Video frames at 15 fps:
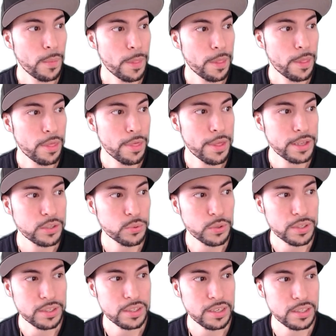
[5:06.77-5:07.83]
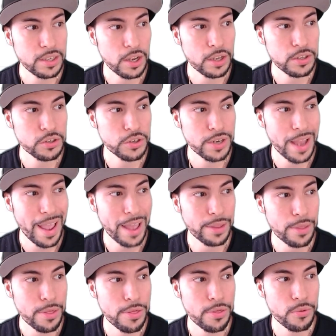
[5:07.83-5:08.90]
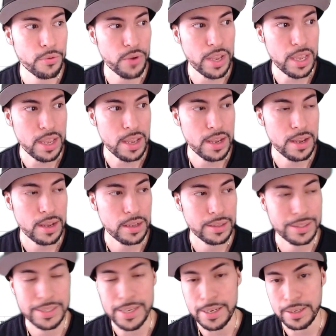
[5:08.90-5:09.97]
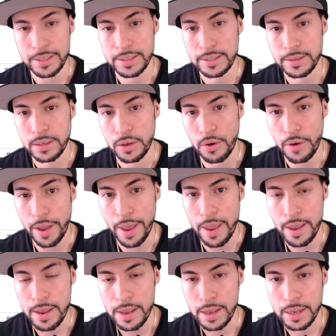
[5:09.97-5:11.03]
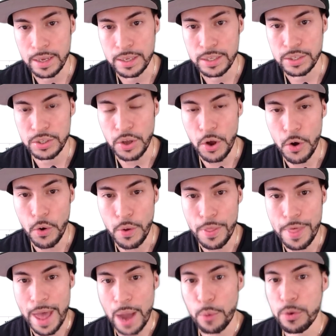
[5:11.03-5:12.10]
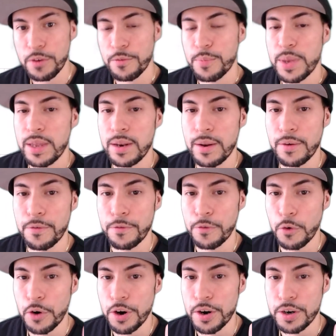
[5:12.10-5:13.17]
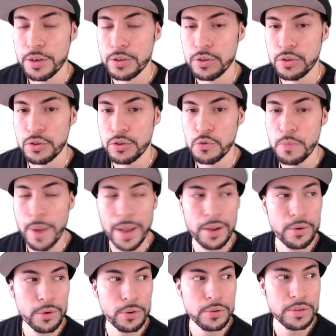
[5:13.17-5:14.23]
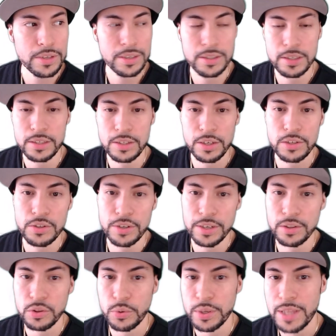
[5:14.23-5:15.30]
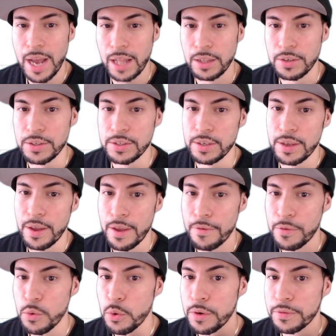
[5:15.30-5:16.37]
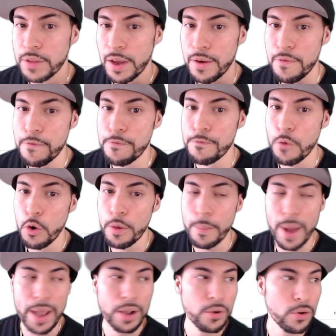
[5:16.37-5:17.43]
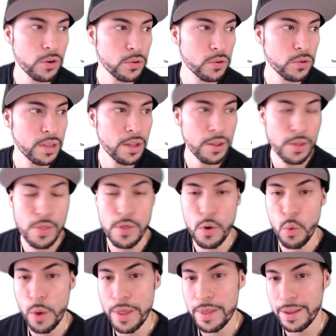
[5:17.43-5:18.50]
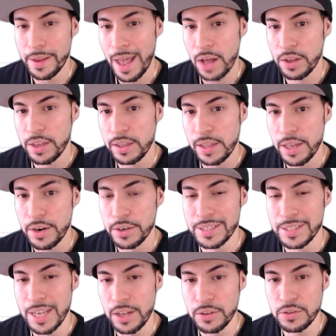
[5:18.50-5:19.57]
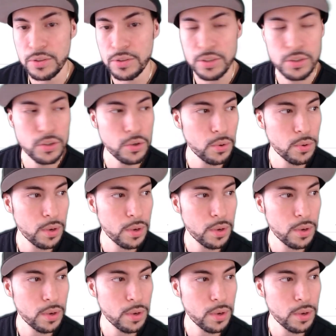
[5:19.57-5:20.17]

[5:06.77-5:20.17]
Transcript: this was 603 ticks, okay? So that would have been for 2 micros, $603. If you would have done 4 micros, the way the calculator tells you to do,